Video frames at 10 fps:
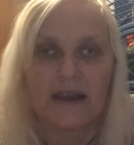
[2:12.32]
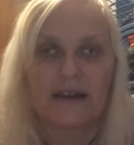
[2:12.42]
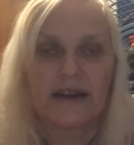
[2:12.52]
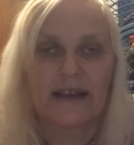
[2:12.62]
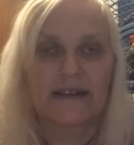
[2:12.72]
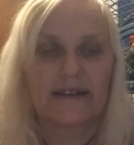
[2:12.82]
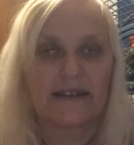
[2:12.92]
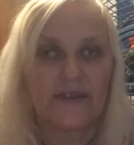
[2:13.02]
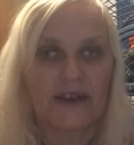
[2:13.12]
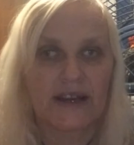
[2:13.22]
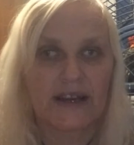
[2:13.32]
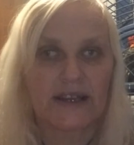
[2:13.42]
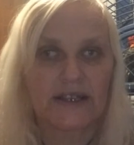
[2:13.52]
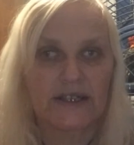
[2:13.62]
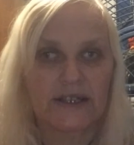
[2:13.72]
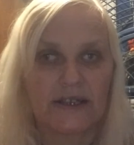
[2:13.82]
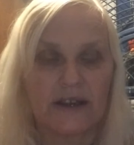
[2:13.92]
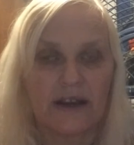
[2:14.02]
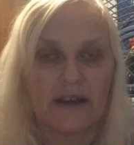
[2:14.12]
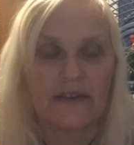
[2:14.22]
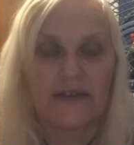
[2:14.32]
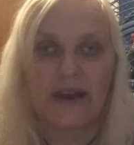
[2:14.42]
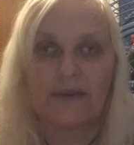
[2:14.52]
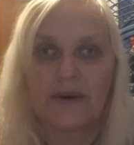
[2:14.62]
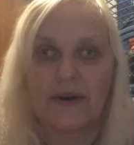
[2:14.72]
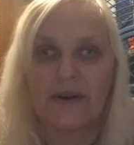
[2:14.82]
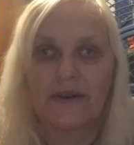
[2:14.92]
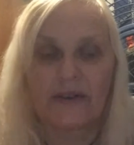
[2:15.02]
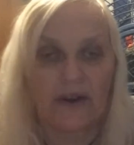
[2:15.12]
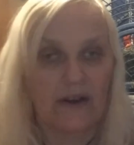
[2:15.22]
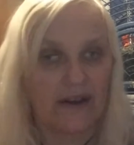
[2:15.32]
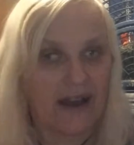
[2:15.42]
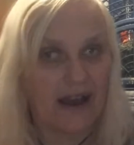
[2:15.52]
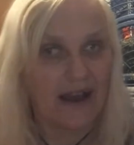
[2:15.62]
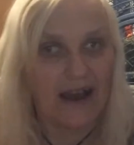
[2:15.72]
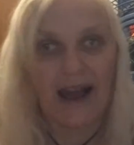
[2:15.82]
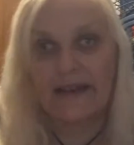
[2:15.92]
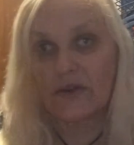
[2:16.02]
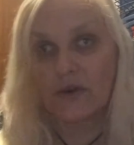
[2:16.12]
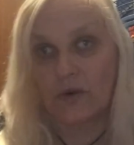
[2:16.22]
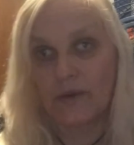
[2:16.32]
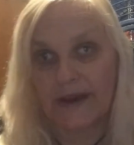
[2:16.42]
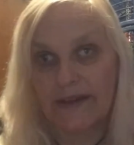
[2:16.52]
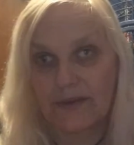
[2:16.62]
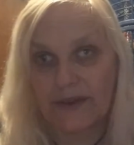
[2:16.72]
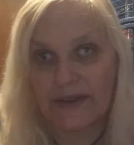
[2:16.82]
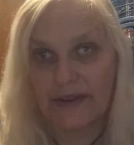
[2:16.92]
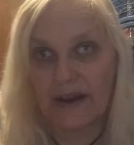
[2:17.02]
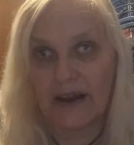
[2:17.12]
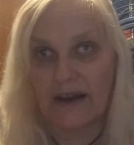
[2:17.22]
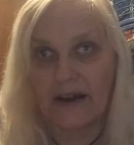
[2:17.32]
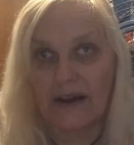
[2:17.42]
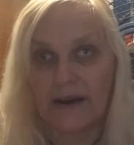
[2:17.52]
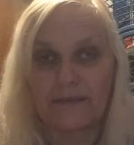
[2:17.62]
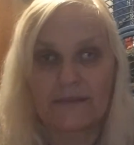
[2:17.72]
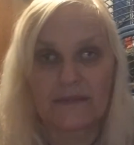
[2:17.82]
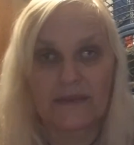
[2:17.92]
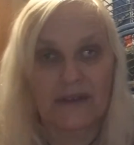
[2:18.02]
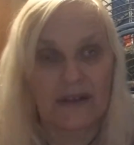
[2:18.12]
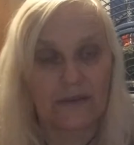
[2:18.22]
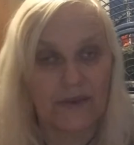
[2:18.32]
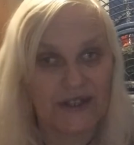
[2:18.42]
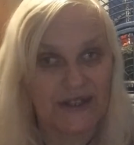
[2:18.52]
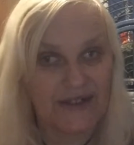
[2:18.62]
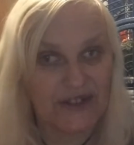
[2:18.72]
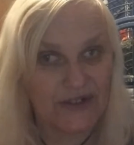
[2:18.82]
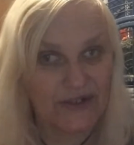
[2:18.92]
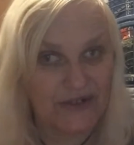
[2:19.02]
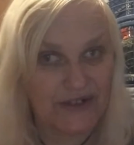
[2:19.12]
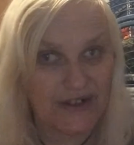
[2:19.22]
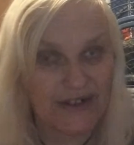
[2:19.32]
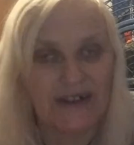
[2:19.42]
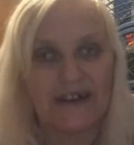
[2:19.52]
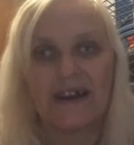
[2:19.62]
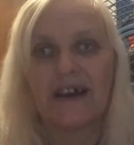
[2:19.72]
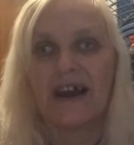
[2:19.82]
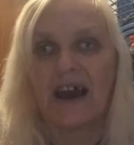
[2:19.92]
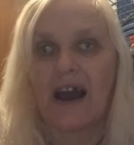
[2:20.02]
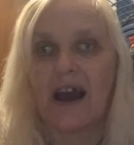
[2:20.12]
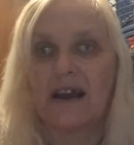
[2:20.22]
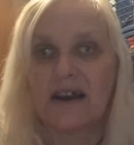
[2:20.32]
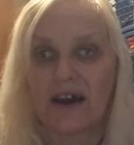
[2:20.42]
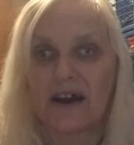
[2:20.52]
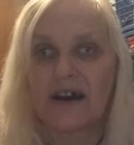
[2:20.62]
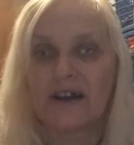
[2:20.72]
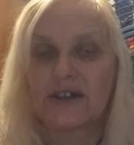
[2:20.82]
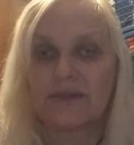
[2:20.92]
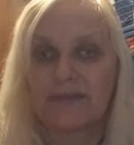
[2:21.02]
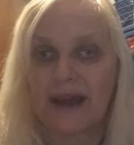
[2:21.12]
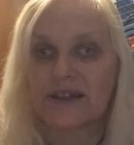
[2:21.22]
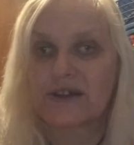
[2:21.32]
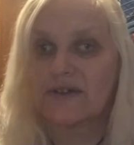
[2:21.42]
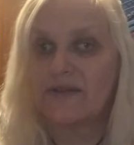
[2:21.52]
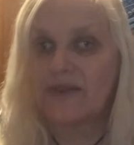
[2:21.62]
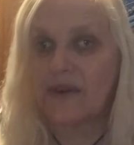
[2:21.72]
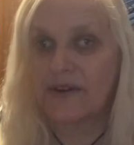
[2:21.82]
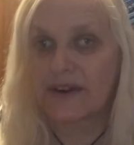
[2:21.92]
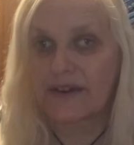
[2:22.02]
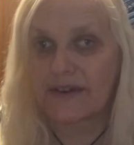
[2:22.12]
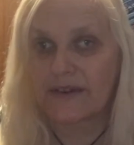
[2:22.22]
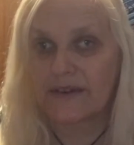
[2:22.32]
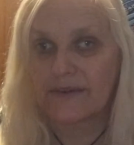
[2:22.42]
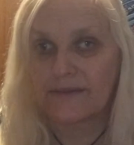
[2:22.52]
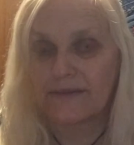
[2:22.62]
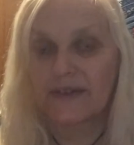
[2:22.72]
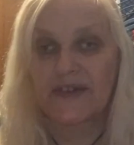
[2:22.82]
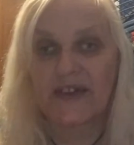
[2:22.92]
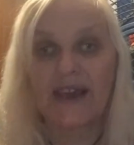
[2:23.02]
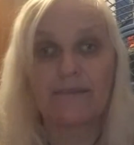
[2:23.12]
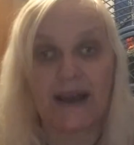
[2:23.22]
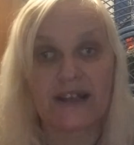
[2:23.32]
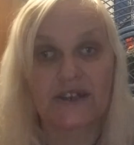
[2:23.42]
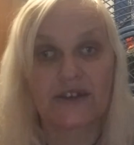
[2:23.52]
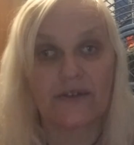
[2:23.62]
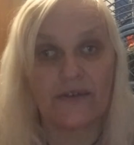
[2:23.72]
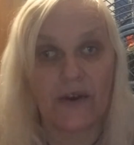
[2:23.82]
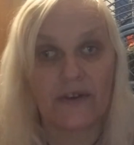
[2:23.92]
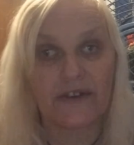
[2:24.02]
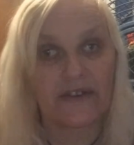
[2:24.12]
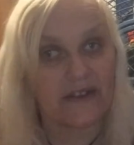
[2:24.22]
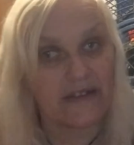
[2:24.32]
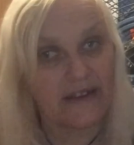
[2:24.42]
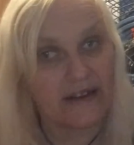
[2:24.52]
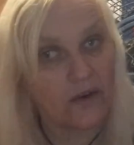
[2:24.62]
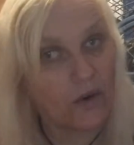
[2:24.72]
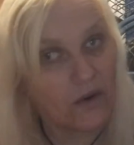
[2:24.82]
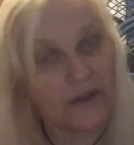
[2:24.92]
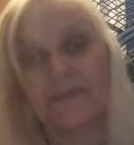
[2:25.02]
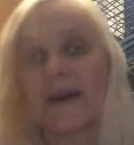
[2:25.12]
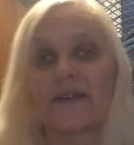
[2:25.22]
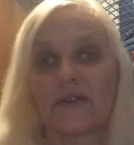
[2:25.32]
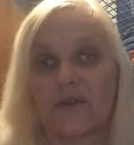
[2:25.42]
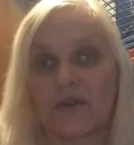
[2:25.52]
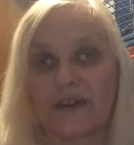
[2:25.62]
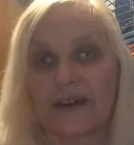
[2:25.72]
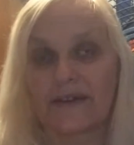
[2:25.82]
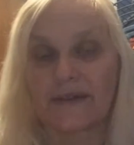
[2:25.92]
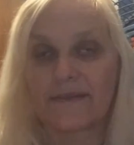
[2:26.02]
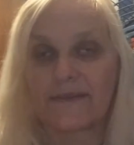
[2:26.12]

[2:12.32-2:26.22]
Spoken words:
Next to the village there was, as always with witches' children, a large magical forest. The same magical forest that's in all of my stories.